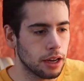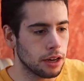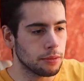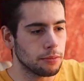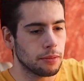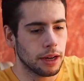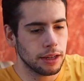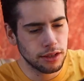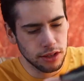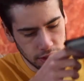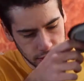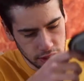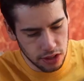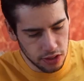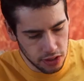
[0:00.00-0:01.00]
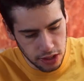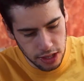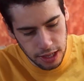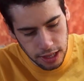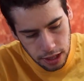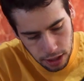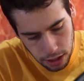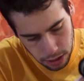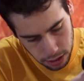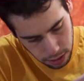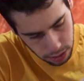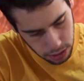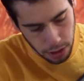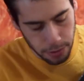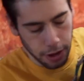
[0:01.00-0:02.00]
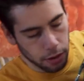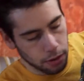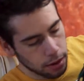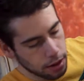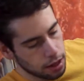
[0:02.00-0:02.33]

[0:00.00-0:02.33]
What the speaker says: I'd see, here we go,